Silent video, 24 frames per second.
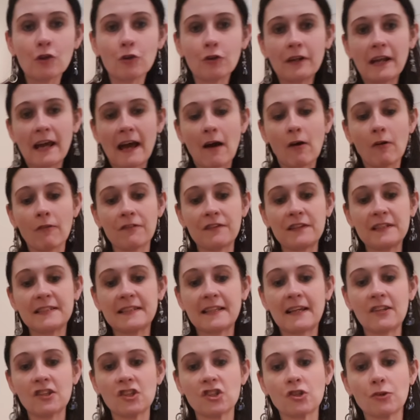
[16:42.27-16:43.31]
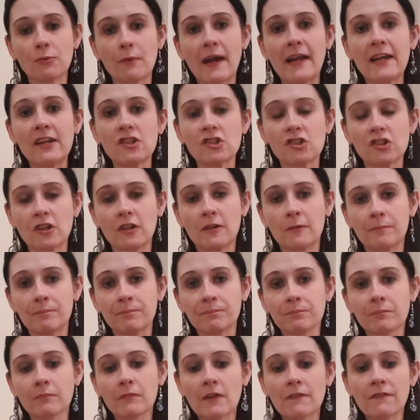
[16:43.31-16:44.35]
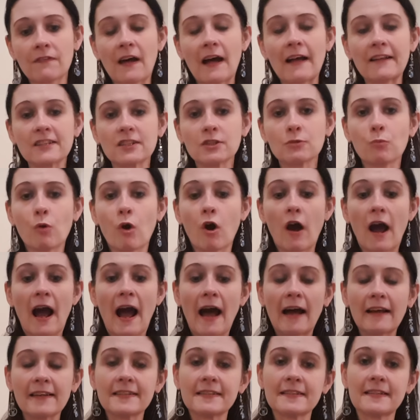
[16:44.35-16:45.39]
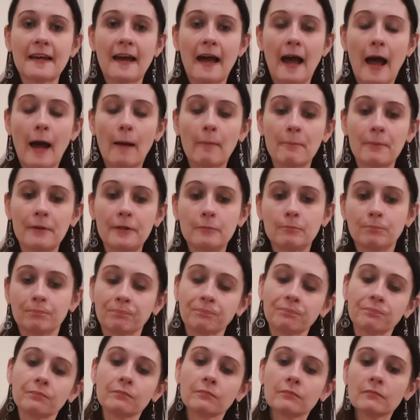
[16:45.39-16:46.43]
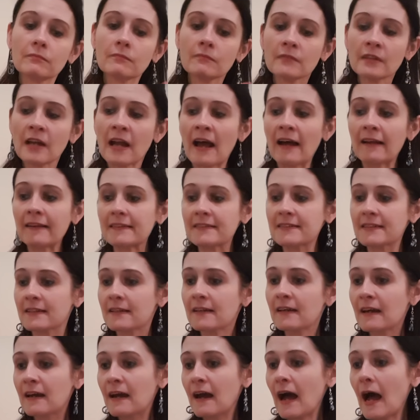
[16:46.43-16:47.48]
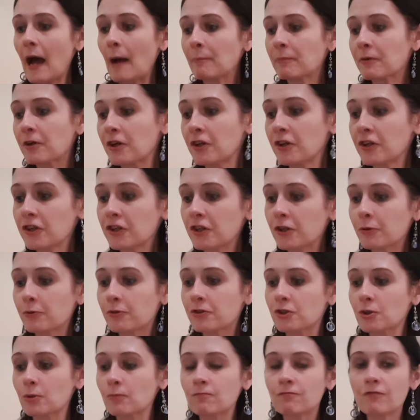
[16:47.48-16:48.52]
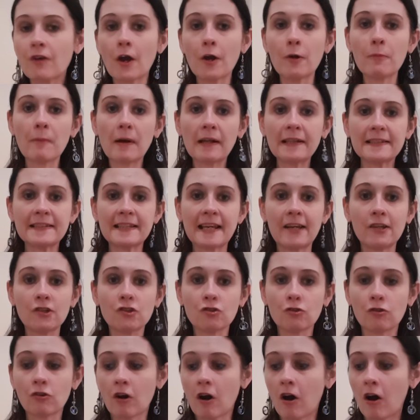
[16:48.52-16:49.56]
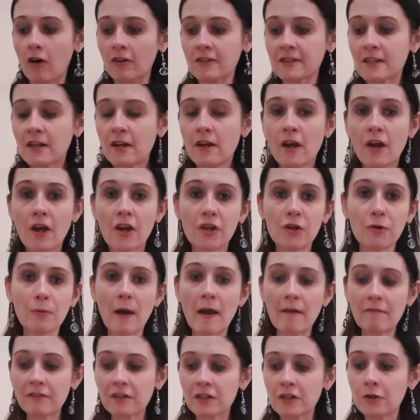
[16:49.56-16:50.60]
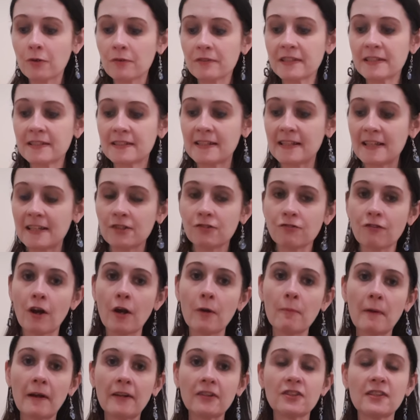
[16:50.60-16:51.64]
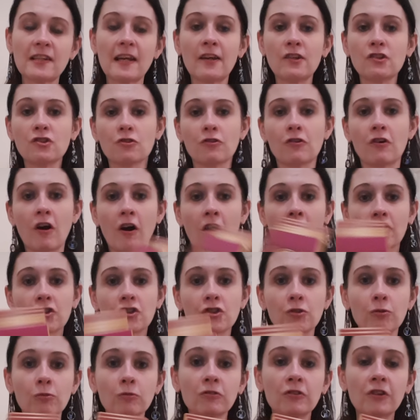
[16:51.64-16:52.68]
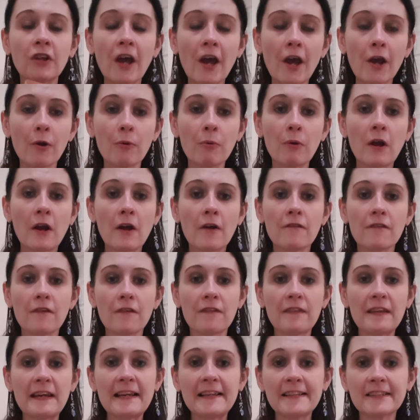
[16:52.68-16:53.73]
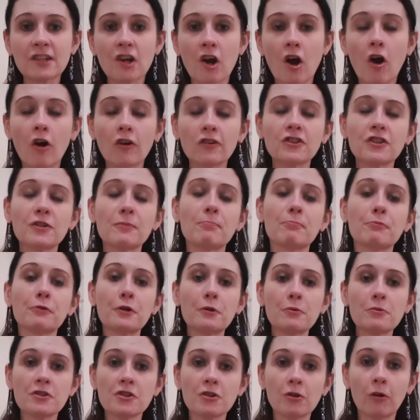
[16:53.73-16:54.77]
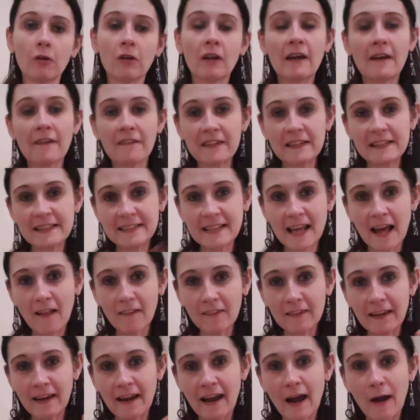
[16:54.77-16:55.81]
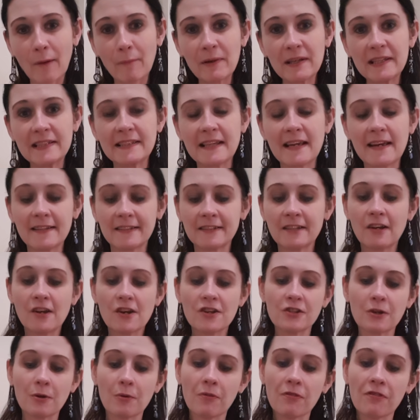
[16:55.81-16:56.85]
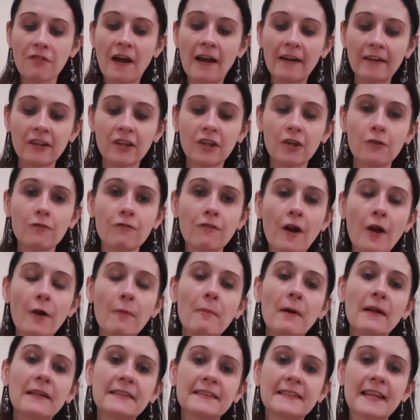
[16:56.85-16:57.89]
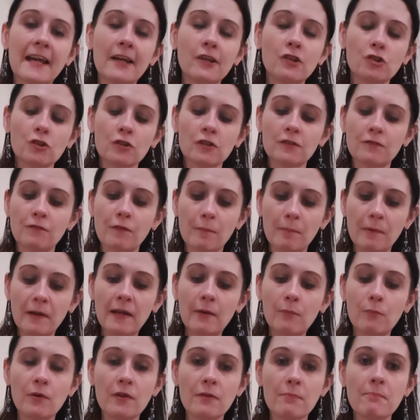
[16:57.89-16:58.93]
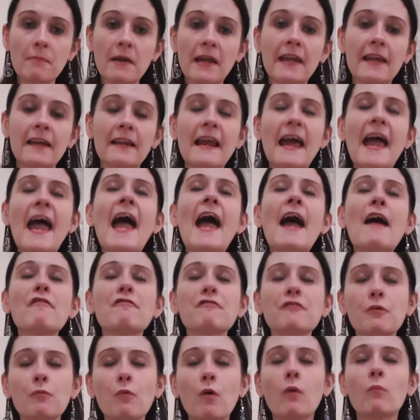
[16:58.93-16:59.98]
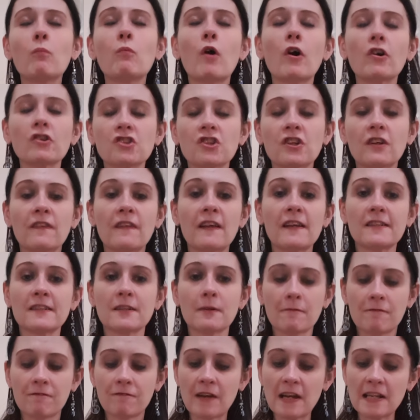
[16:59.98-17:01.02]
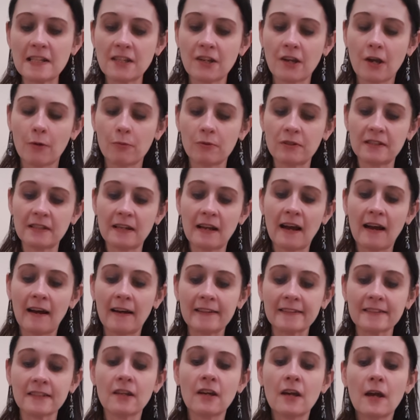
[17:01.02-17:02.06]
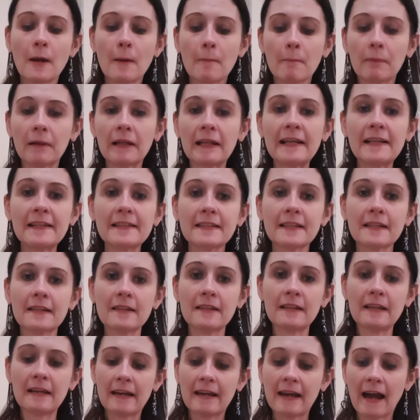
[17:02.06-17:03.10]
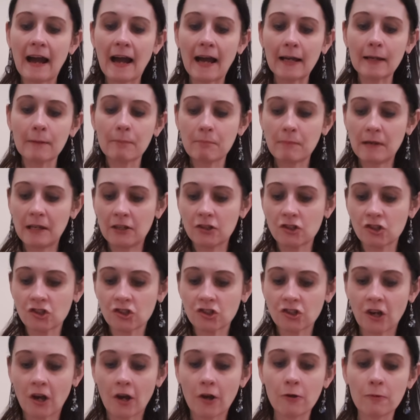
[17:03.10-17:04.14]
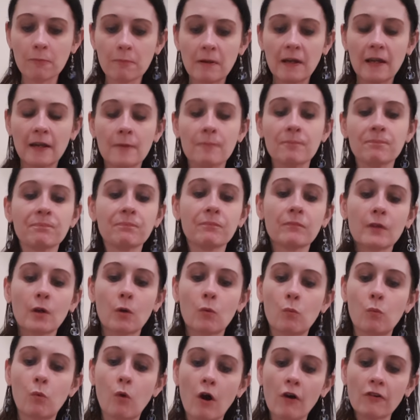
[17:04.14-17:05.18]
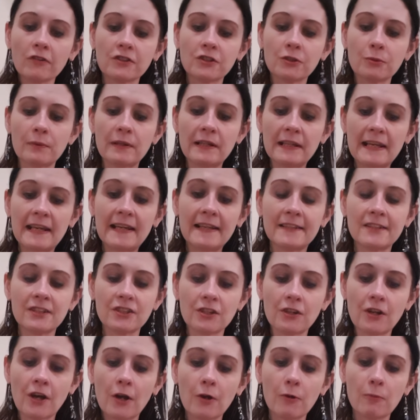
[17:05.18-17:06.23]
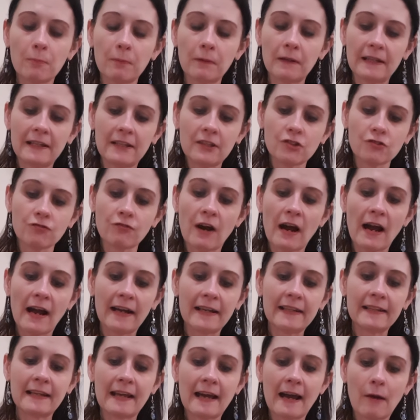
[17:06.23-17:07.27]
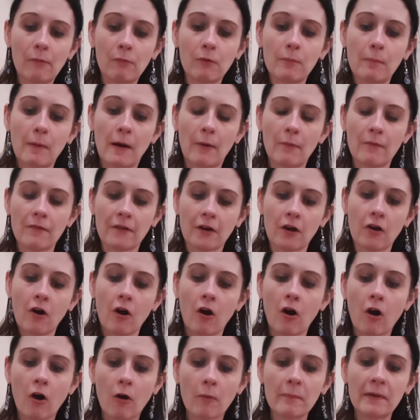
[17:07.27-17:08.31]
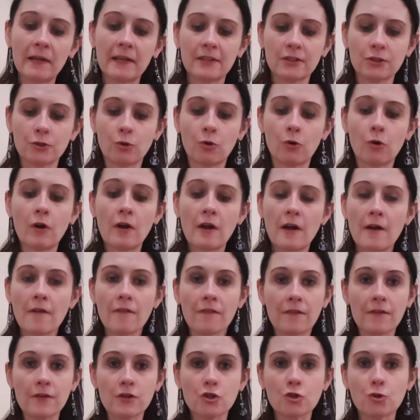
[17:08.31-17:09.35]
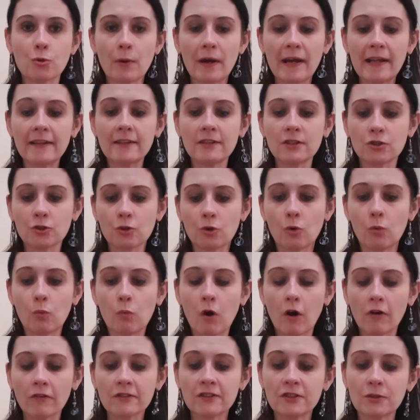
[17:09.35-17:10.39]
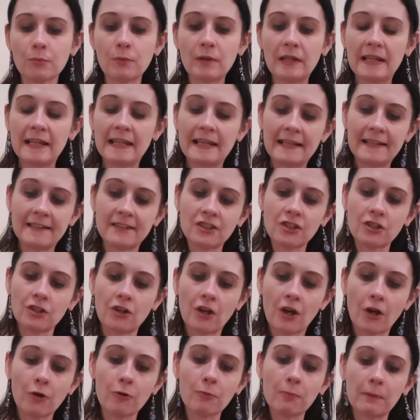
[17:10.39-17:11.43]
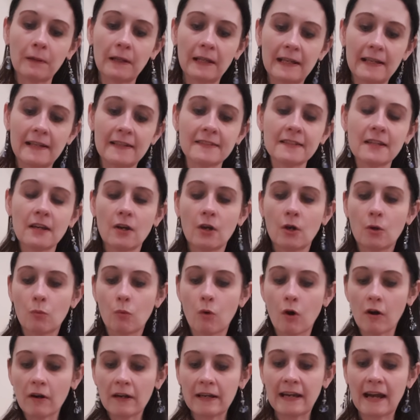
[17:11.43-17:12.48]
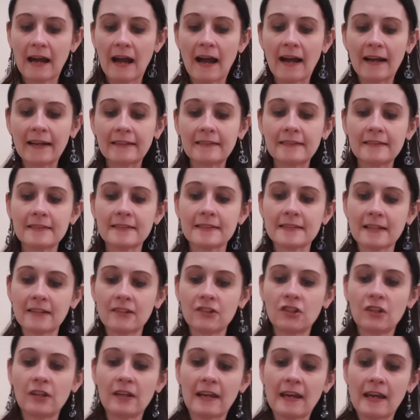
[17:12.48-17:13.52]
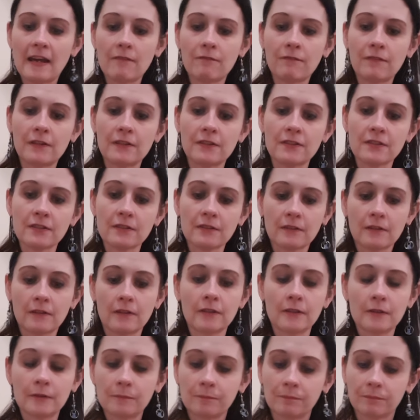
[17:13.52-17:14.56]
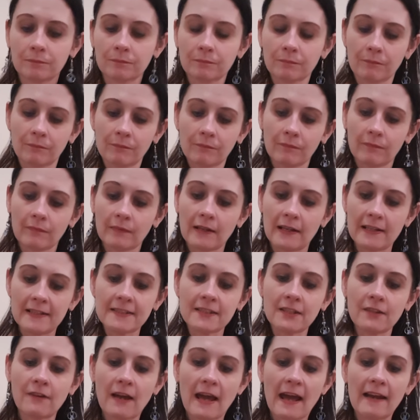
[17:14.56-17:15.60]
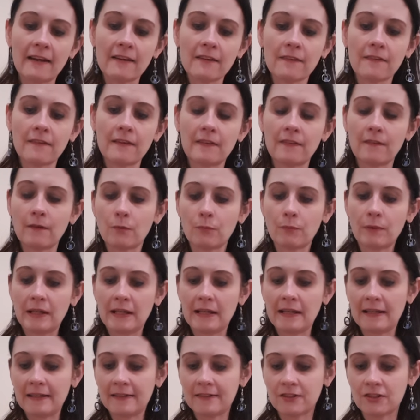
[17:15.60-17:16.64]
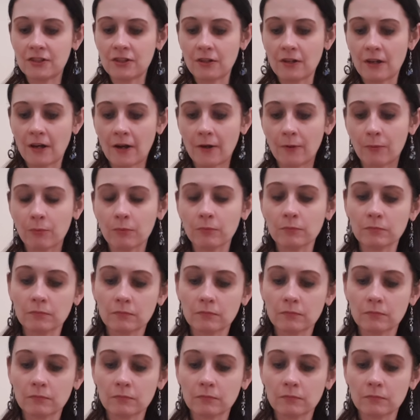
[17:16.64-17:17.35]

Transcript: the unhealthy situation, that's what has to happen. And I'm going to use some Romance Angel cards. And whoever uses these Romance Angel cards, you'll know that these cards are brutal. They tell you how it is. So thank you, Romance Angels, for being with me and everyone watching this video tonight. Please can guide me and show me what do we need to know, please, right now about the karmics or the twins or what do we need to know, please? What guidance can you give us? Is there anything that we need to know?